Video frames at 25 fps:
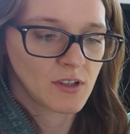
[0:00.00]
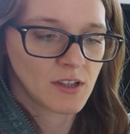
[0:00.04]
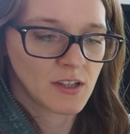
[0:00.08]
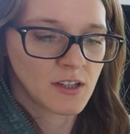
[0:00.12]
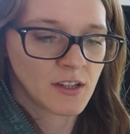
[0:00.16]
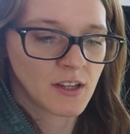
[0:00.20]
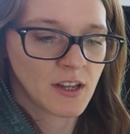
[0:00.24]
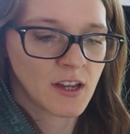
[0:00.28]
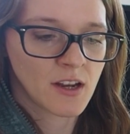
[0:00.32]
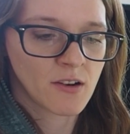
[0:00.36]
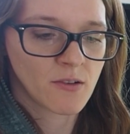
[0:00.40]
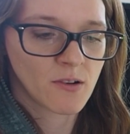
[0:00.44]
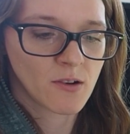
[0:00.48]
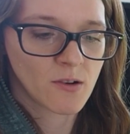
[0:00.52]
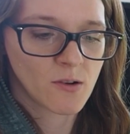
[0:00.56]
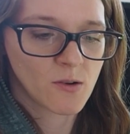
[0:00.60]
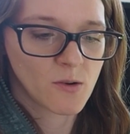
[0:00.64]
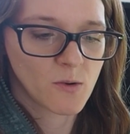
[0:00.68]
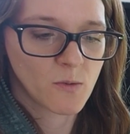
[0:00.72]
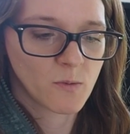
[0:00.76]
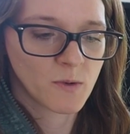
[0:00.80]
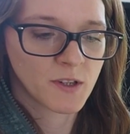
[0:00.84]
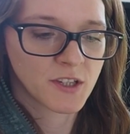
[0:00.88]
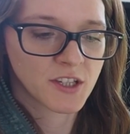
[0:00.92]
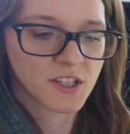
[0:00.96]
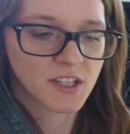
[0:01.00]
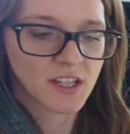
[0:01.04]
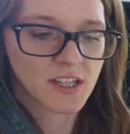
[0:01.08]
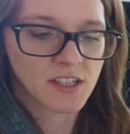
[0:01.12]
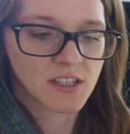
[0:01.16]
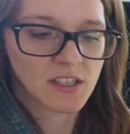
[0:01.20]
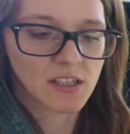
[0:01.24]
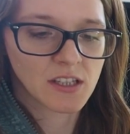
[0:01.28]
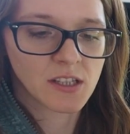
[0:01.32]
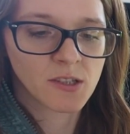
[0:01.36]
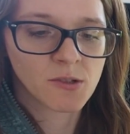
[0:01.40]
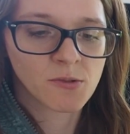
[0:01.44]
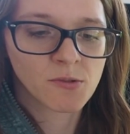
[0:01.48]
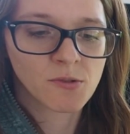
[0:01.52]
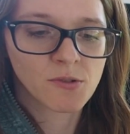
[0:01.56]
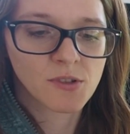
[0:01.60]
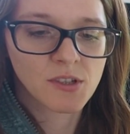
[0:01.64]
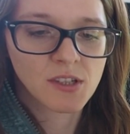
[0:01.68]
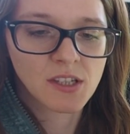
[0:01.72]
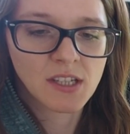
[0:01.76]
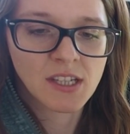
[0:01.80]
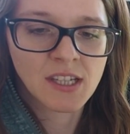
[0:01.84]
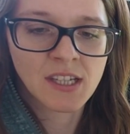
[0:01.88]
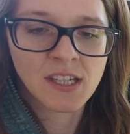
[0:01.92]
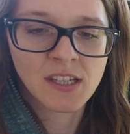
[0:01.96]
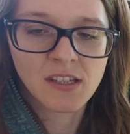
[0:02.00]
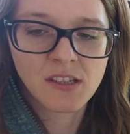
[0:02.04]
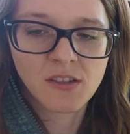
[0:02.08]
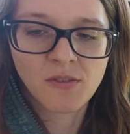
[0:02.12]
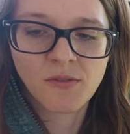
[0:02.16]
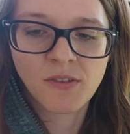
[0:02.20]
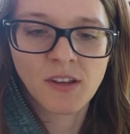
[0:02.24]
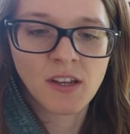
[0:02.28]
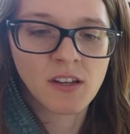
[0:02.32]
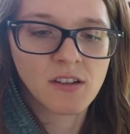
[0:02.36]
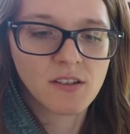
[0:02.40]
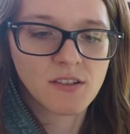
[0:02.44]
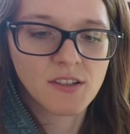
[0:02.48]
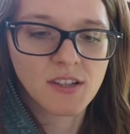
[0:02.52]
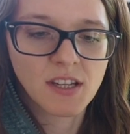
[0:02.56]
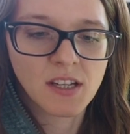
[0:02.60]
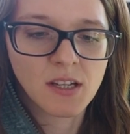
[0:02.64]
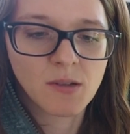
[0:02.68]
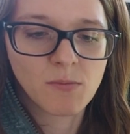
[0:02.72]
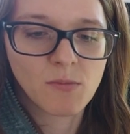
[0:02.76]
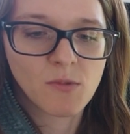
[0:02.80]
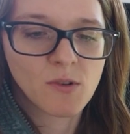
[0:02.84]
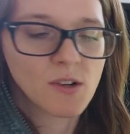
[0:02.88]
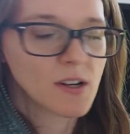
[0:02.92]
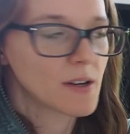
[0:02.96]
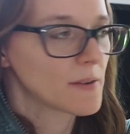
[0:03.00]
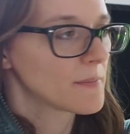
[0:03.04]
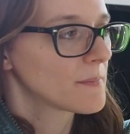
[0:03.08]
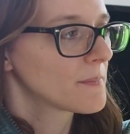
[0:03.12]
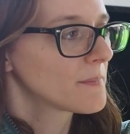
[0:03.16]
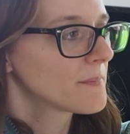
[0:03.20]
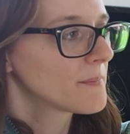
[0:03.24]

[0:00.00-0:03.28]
an arrow which doesn't lose its feathers anymore.